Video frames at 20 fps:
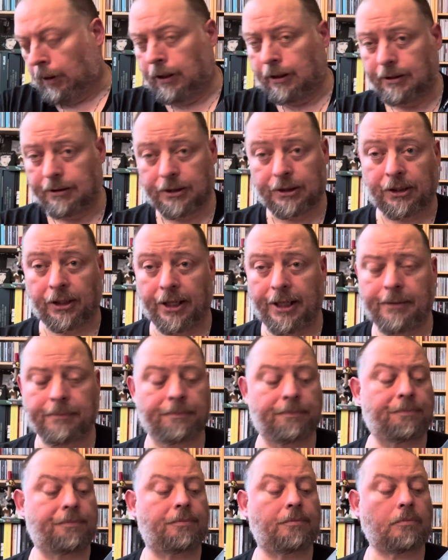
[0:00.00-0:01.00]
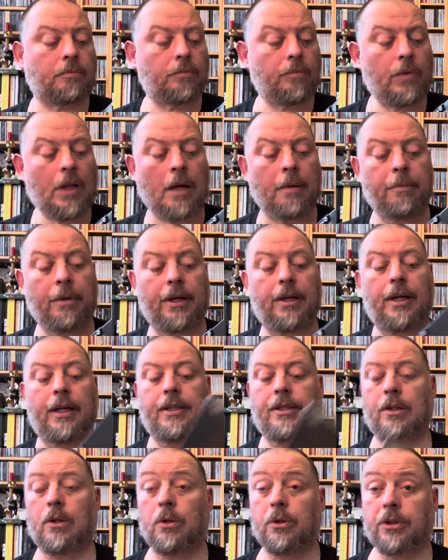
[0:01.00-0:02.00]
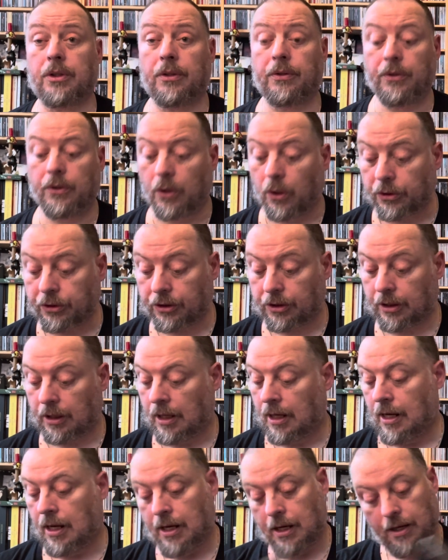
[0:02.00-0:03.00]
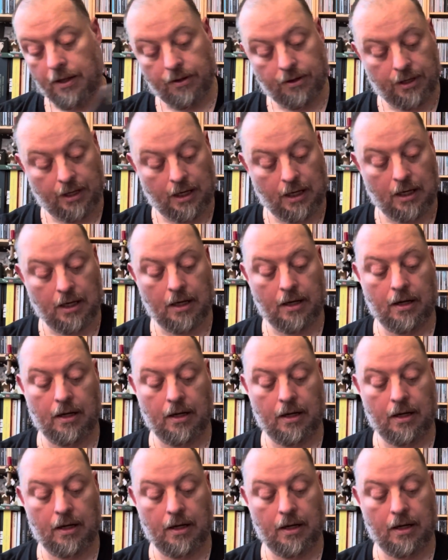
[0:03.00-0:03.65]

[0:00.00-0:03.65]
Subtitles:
Sorry. But it's also not the,